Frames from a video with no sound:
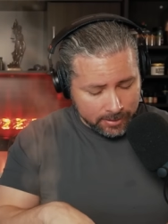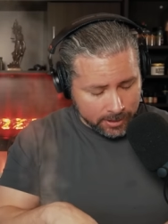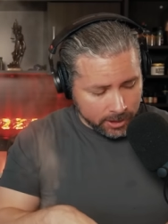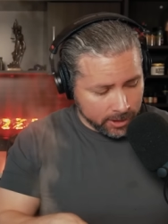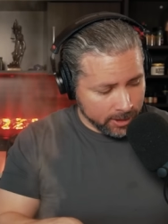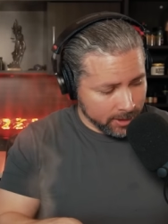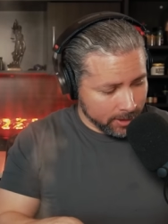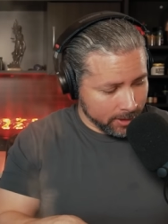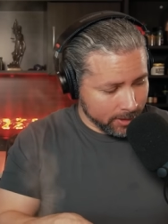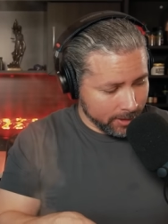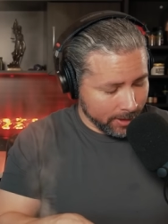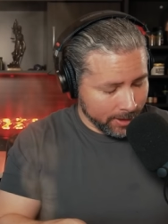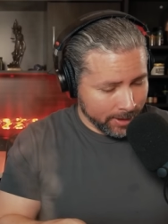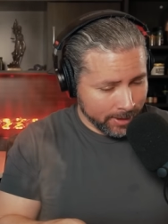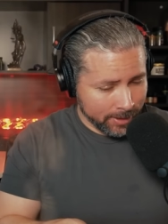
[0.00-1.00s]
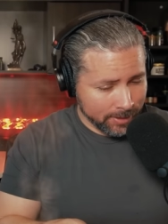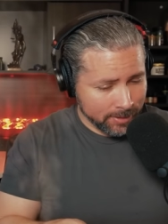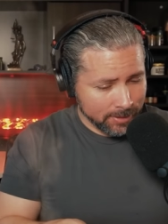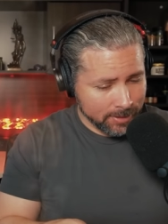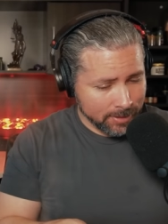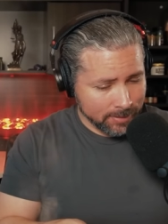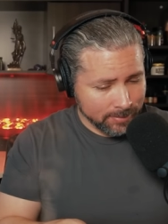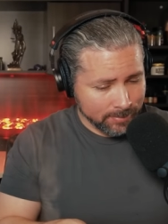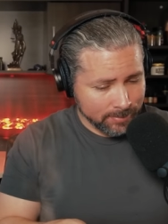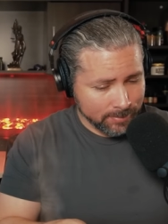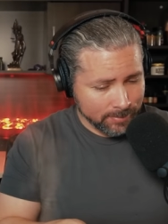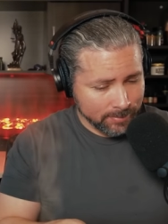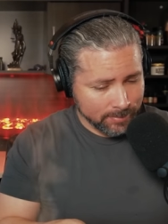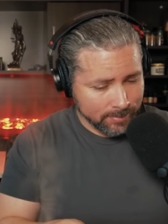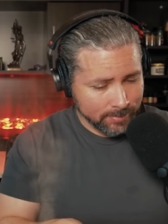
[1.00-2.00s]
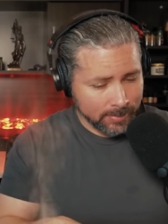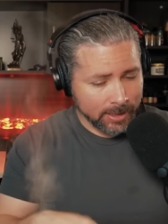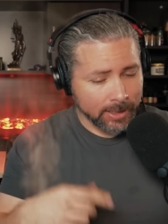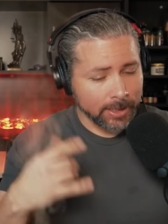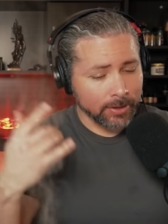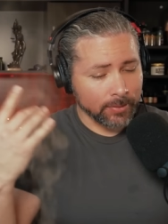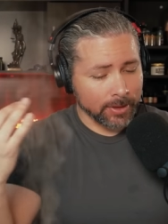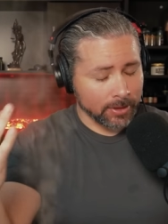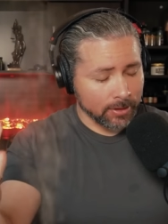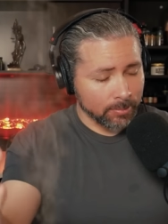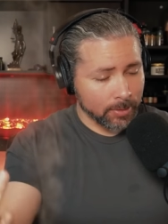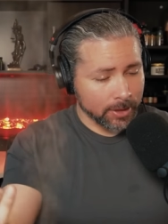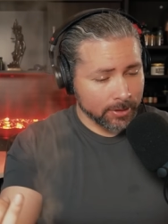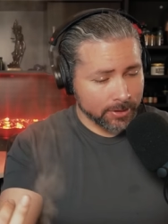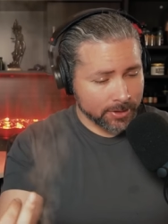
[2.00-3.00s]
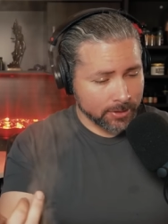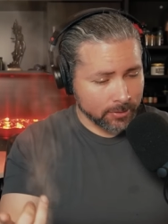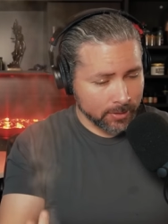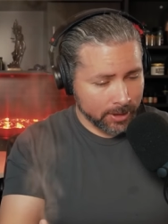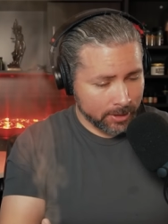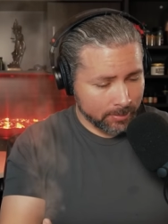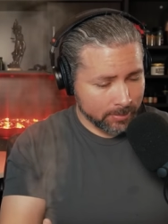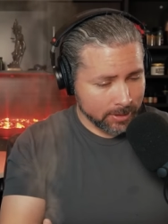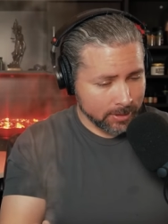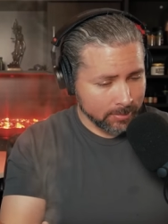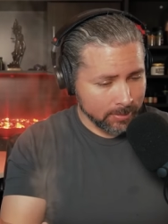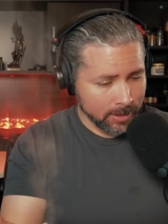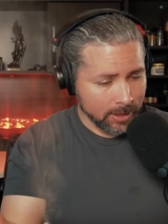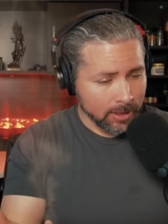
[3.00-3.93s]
she is hearing her mother's screams,